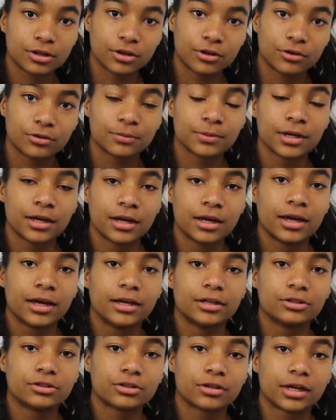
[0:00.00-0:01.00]
lobe
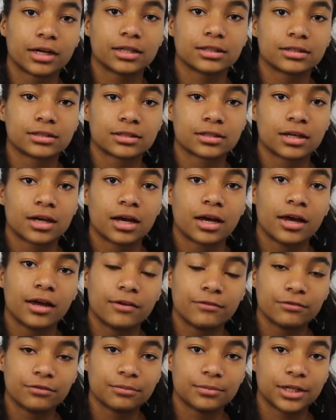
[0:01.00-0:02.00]
integrates
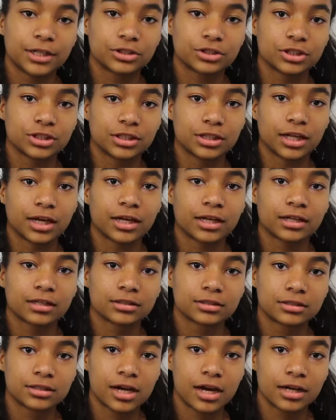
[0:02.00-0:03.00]
information
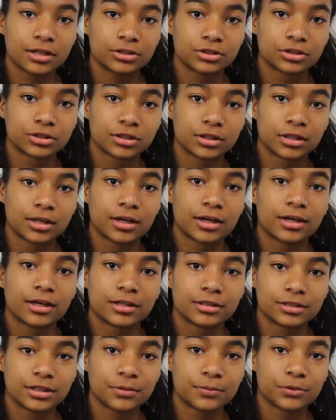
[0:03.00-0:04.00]
like touch,
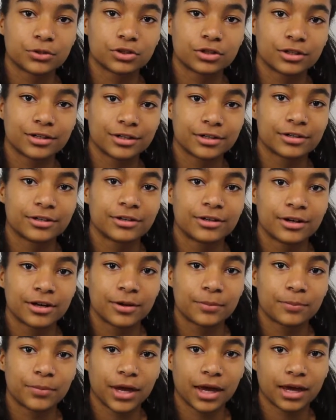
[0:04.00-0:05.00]
temperature,
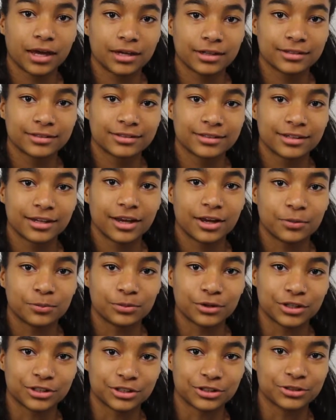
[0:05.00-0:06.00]
pain, and
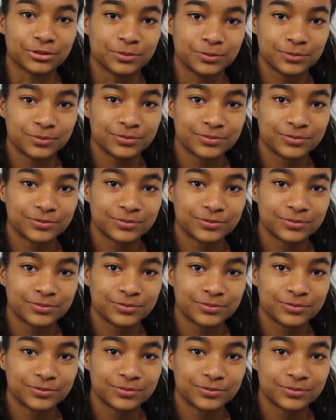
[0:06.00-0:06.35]
pressure.